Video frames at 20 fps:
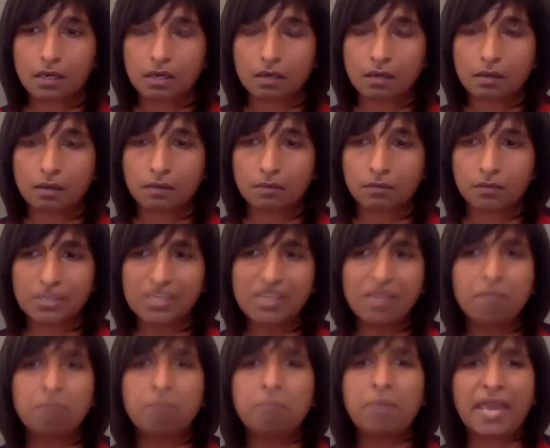really
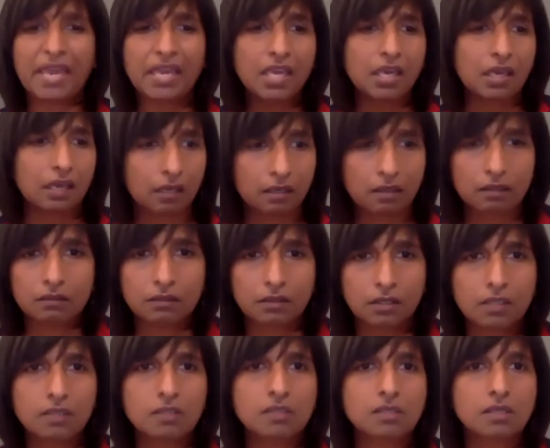begging
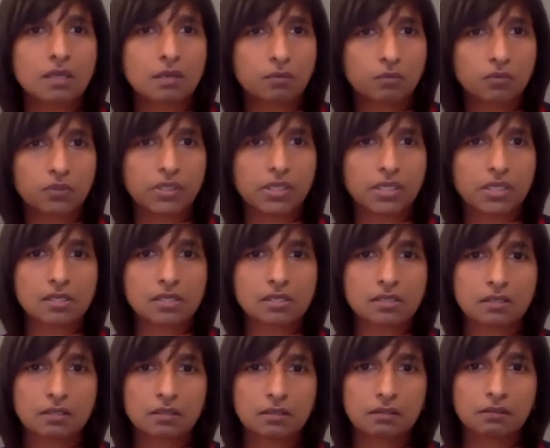in some ways
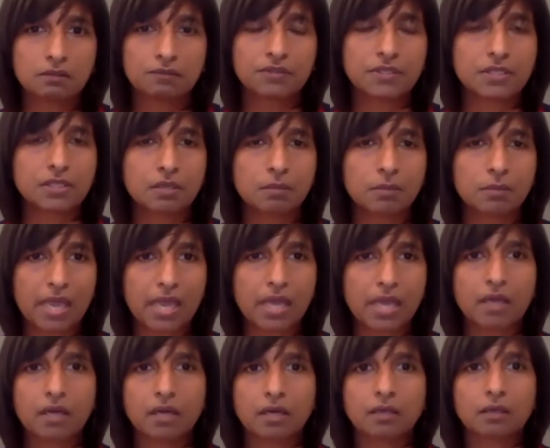for some
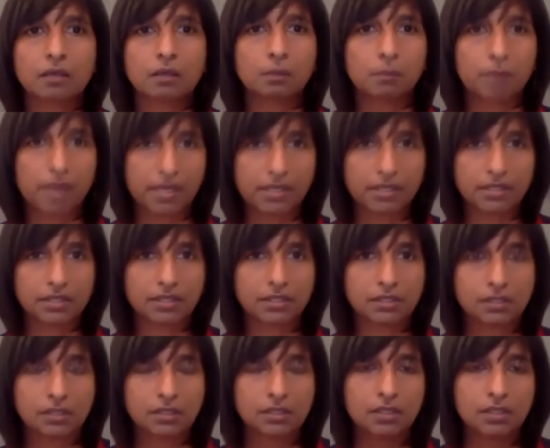care and compassion.